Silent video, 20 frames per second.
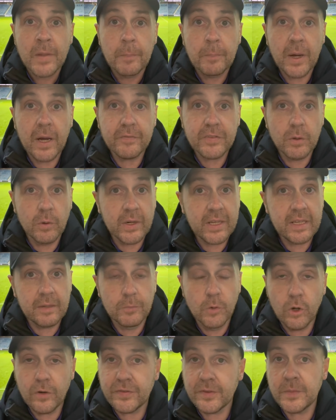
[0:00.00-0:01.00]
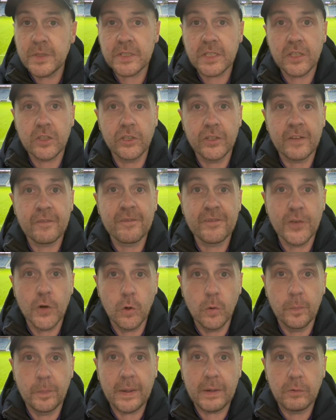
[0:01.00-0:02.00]
But if you want to hear more from us, including
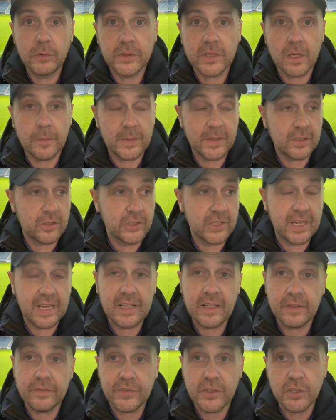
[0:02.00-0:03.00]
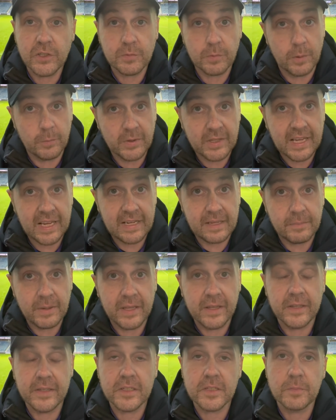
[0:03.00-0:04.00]
full build-up, including interviews, one with Kenny
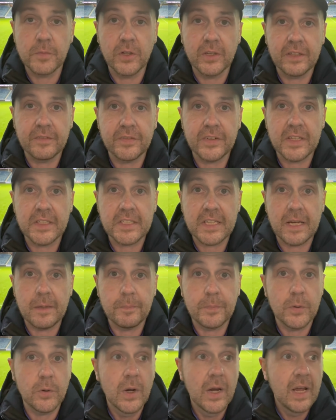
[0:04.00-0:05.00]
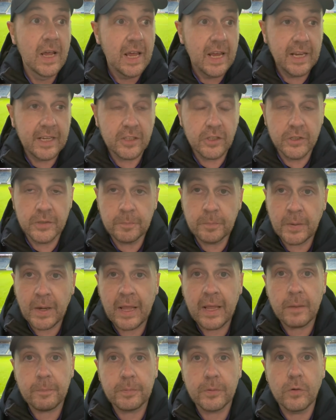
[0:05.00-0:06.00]
Miller this morning, for example, including
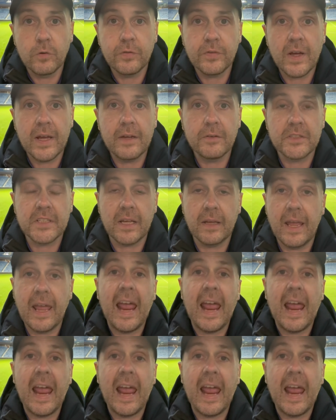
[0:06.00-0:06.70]
prayer profiles,